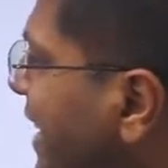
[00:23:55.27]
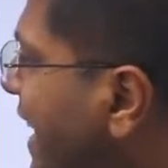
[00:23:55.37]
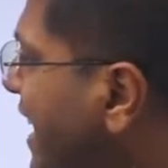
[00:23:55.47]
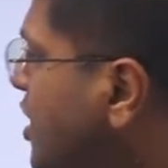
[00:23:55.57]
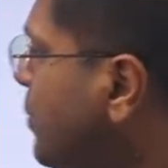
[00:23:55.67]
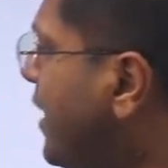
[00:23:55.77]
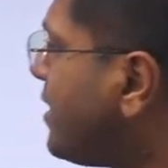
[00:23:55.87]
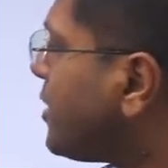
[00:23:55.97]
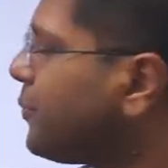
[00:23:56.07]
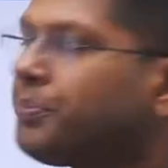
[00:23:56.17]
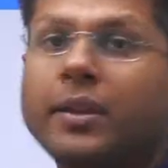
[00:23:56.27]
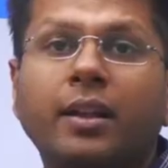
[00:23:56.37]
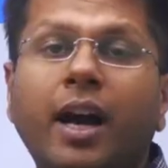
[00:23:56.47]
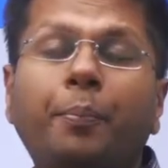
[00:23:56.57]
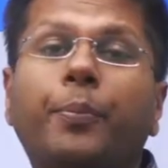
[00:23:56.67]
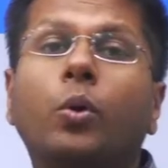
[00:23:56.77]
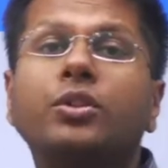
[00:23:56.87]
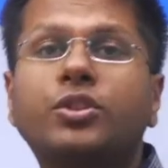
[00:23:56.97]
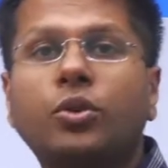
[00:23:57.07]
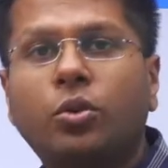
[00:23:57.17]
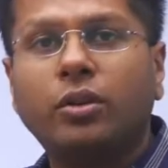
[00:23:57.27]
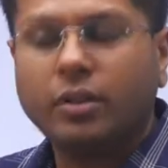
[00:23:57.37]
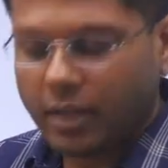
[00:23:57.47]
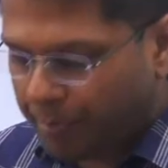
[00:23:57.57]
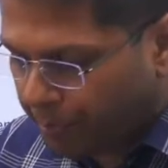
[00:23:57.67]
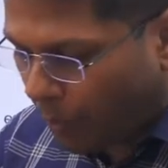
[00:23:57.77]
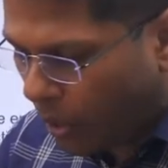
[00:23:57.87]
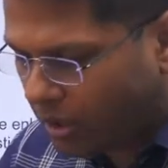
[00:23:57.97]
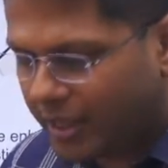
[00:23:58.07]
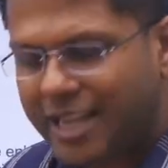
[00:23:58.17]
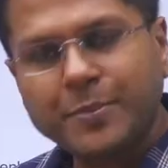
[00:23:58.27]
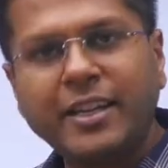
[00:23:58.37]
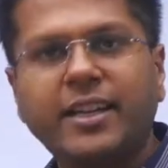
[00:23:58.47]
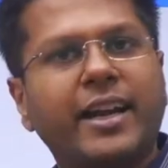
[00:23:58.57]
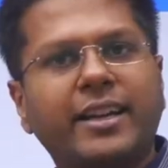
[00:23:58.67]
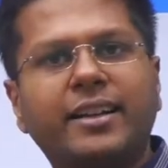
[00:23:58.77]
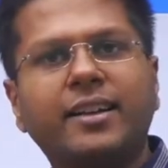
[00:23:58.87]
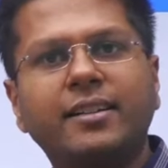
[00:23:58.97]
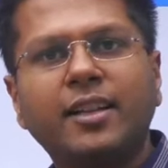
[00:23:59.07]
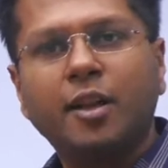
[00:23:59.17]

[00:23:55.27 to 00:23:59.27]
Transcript: enhancement, approach road, a port has been created,